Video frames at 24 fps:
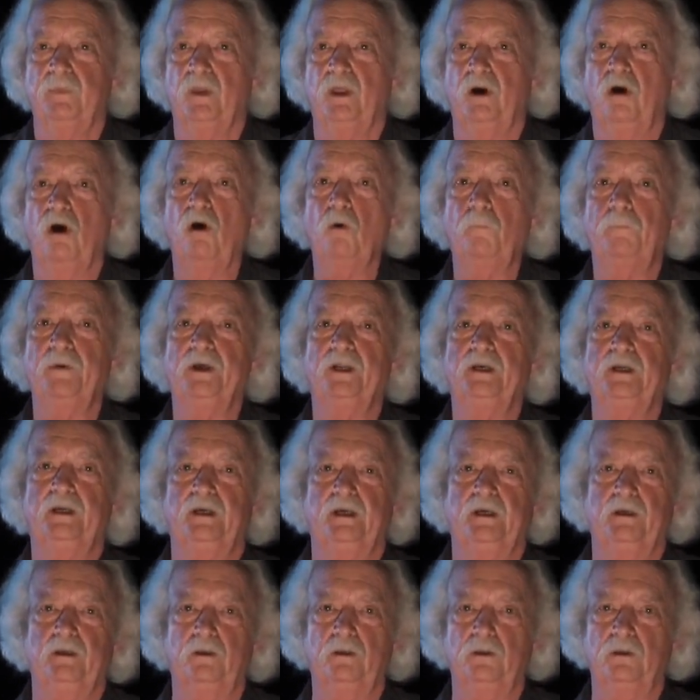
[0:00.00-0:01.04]
Open,
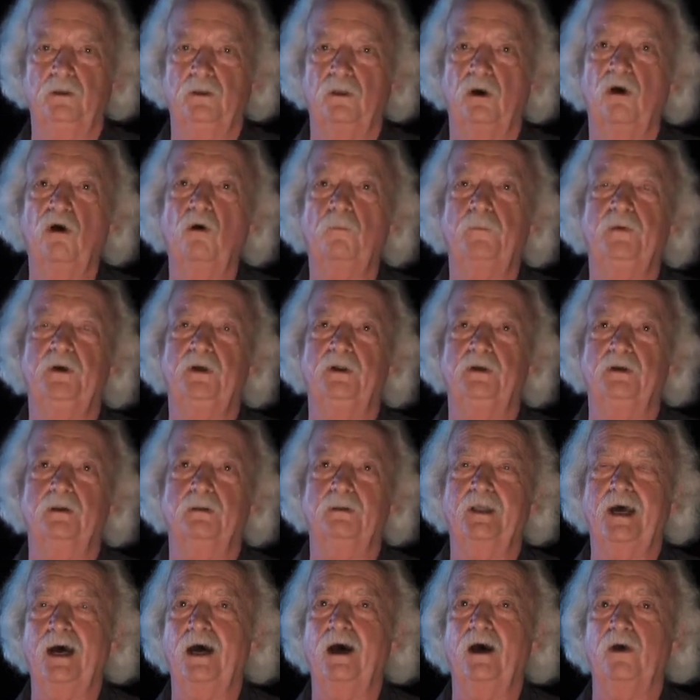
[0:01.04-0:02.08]
hill, open,
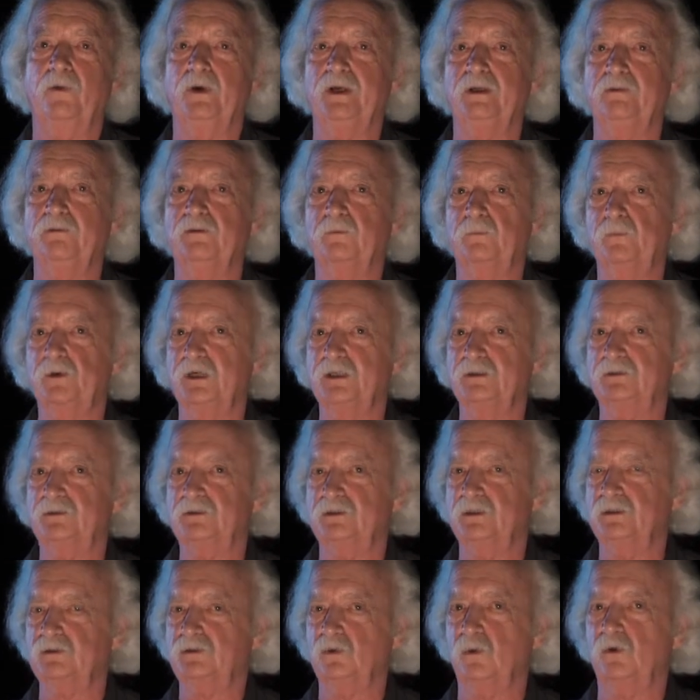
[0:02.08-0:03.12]
allow in the prince,
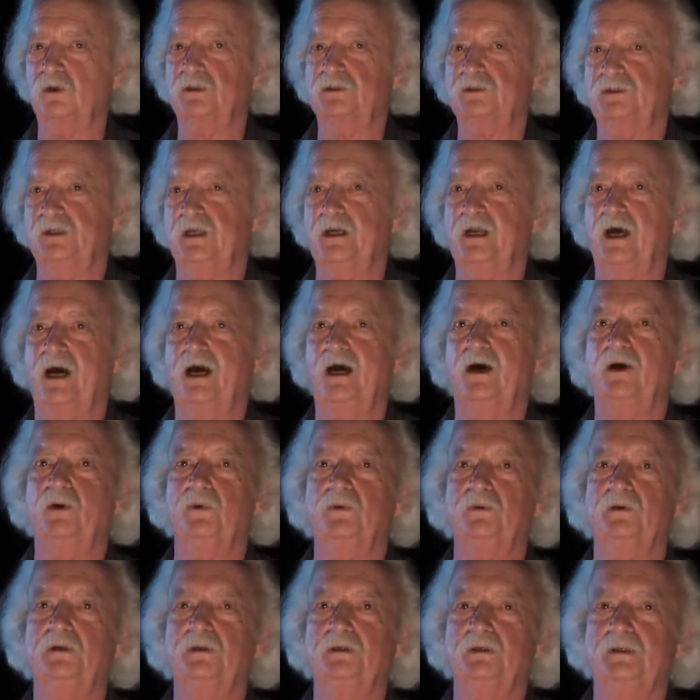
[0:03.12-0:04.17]
his horse and
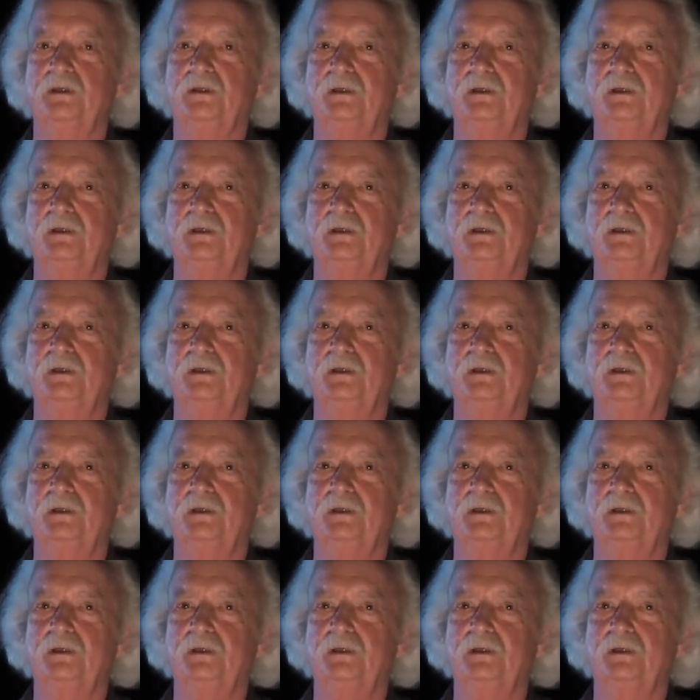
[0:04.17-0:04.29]
hound.